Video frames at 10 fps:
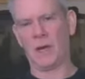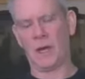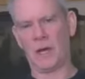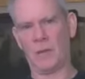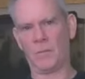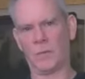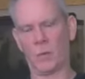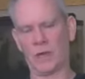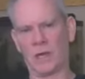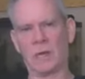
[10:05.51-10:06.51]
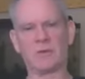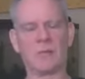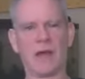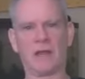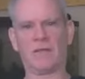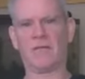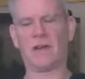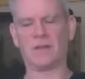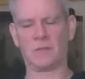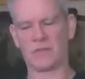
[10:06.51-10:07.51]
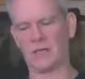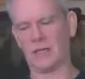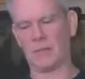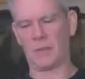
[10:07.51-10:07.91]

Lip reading: when he comes back and finds him asleep.